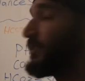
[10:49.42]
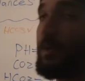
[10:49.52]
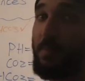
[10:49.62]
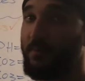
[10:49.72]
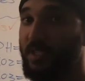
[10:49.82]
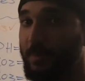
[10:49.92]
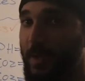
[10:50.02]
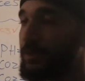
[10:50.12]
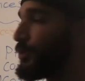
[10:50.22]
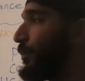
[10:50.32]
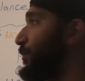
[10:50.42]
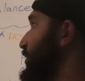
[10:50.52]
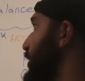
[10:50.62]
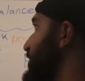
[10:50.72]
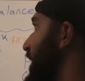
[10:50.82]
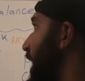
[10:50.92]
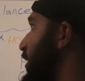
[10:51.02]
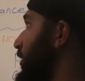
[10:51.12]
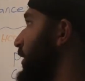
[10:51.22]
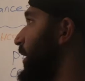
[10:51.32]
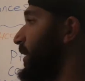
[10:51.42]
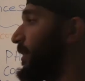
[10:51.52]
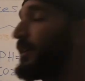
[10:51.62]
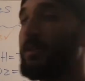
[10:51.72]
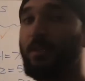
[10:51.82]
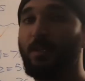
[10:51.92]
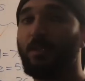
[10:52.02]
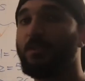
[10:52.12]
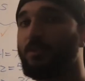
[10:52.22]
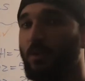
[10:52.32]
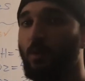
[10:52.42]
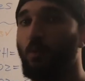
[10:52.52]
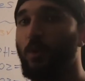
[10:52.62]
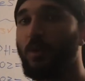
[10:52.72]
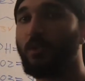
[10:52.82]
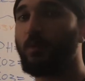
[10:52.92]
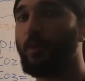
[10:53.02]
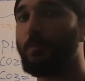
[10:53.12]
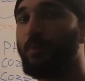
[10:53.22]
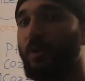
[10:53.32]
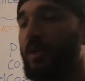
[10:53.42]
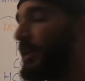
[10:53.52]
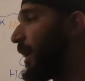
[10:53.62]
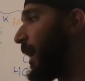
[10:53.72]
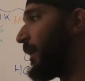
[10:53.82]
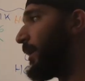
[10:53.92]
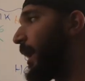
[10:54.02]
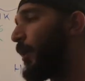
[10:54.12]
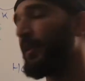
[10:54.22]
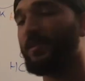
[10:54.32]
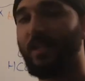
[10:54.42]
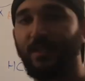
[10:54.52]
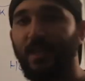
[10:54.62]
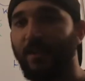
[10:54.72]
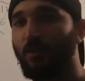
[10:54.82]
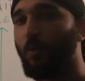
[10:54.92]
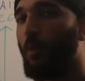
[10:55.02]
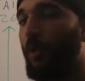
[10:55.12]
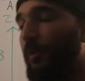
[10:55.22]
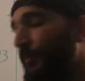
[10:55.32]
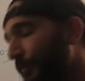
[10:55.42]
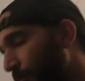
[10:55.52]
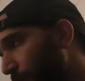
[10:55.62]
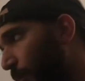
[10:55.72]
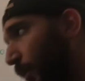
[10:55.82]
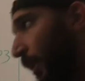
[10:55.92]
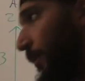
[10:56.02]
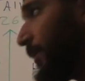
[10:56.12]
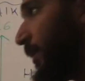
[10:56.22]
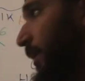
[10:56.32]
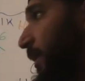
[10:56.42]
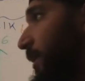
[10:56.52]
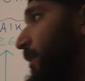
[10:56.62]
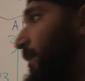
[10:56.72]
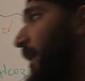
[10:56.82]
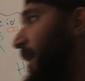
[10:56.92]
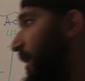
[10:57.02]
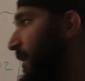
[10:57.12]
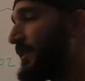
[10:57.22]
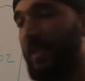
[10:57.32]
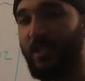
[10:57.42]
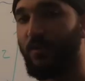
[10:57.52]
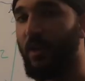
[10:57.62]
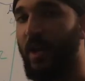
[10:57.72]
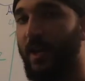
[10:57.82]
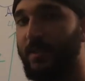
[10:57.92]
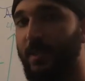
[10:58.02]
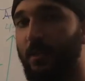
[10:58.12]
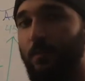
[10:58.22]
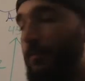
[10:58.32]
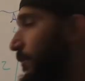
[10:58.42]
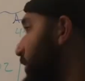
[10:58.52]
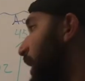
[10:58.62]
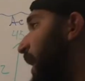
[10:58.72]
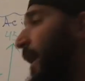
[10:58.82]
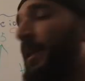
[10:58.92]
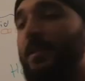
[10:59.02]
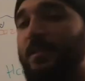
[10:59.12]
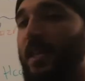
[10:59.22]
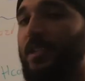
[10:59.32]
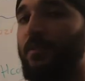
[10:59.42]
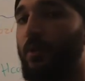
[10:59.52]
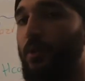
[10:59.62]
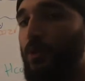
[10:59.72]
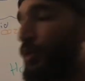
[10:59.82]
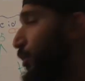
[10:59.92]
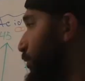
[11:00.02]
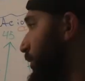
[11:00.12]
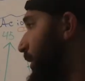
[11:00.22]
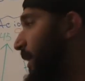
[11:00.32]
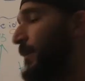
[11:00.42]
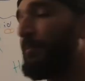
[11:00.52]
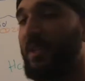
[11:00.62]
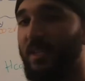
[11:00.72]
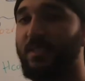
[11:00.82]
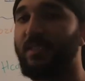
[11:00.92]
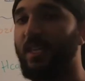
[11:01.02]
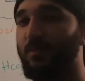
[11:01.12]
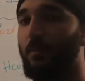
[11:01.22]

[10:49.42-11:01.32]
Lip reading: above the spectrum, so it's alkalotic. So where do we put it on our tic-tac-toe board? Okay, the A stands for acid, the N stands for neutral, and B stands for